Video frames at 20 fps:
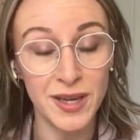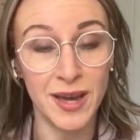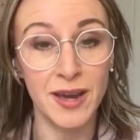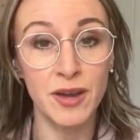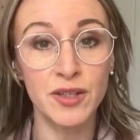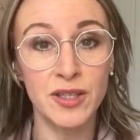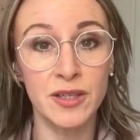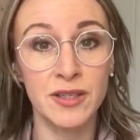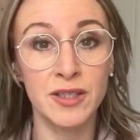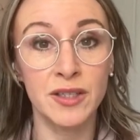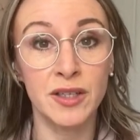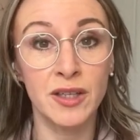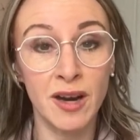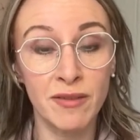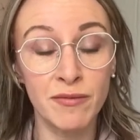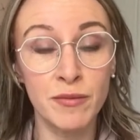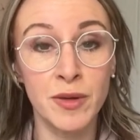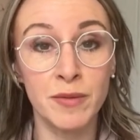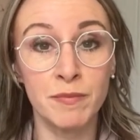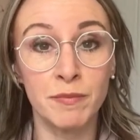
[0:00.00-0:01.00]
out under
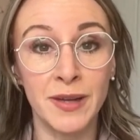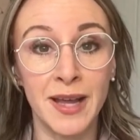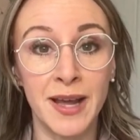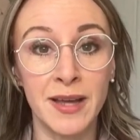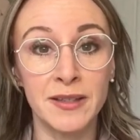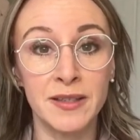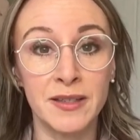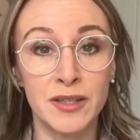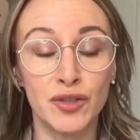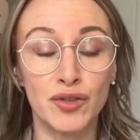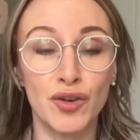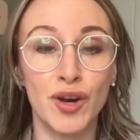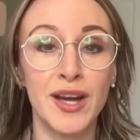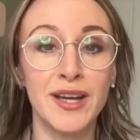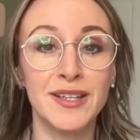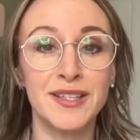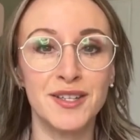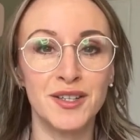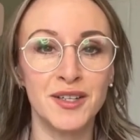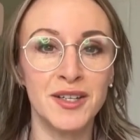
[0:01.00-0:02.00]
government plans to try
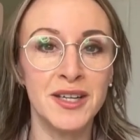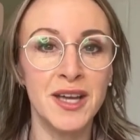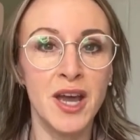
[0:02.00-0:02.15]
to